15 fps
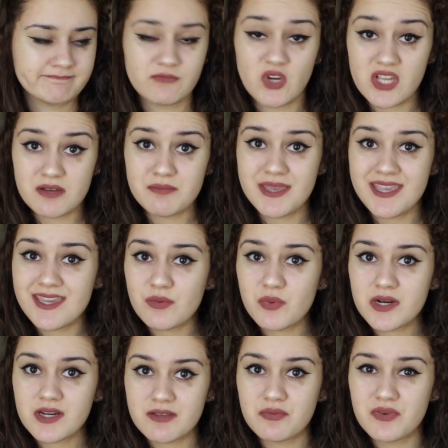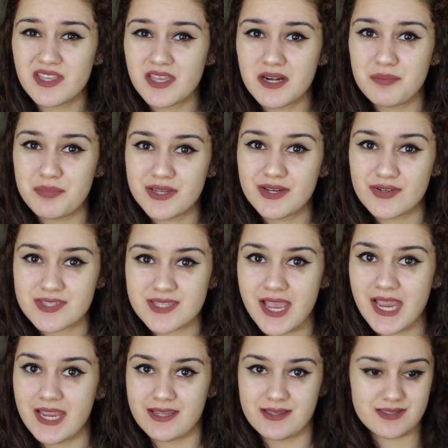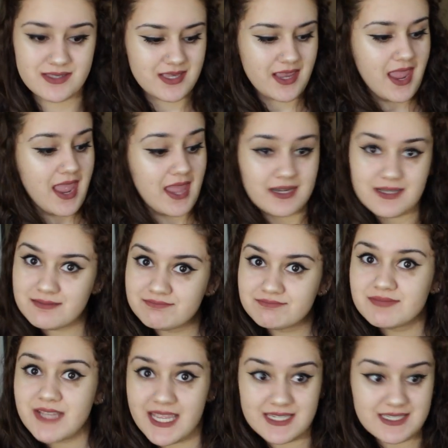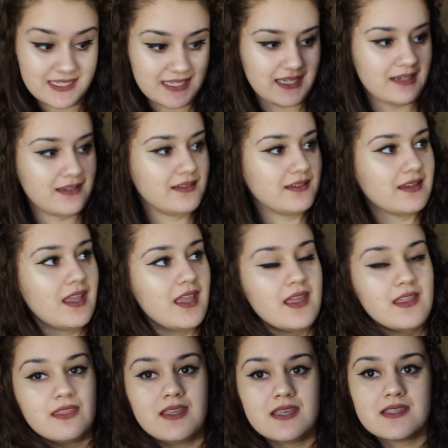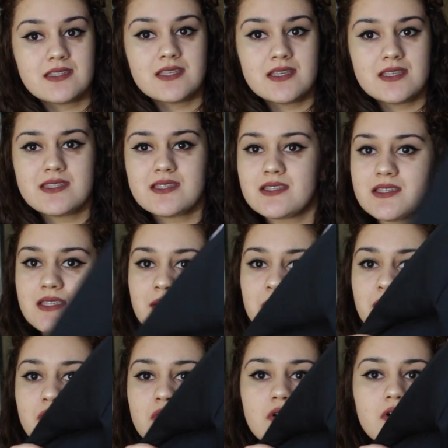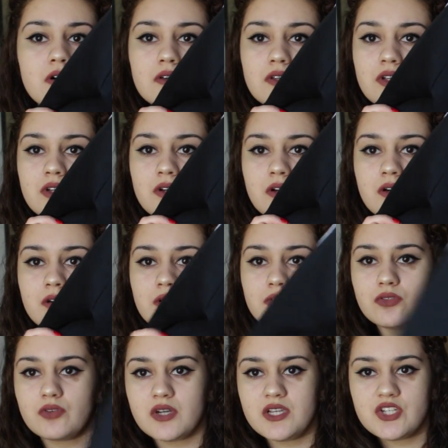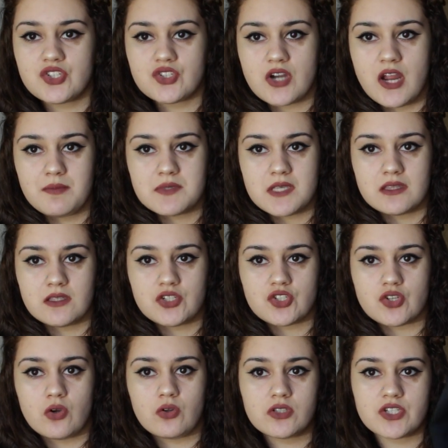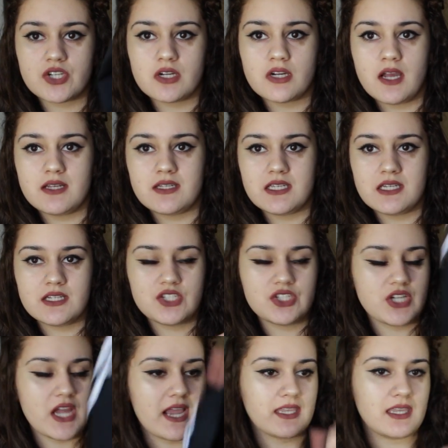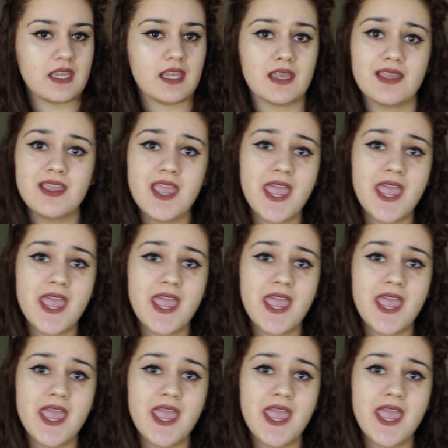we could make it work if we get a bigger size, and it did. This is the simple, you know, three stripes at the shoulder Adidas jacket,